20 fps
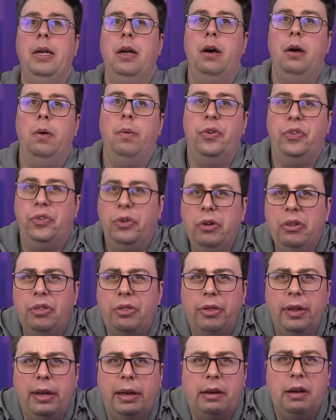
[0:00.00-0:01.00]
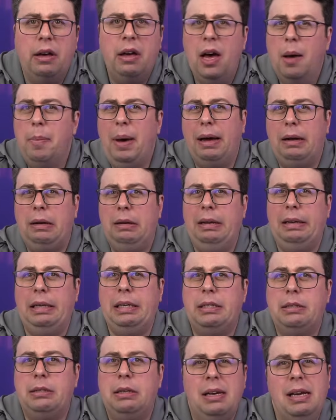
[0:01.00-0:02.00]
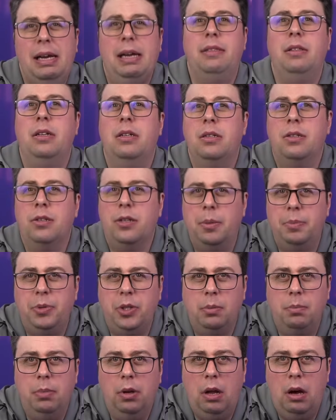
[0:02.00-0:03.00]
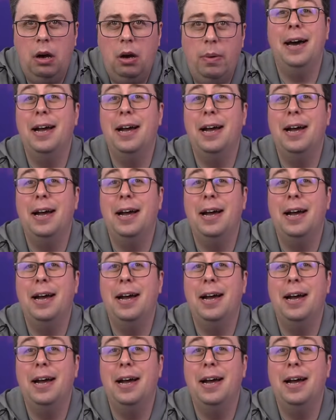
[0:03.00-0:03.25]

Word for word: me know what you think about Linux in the description below.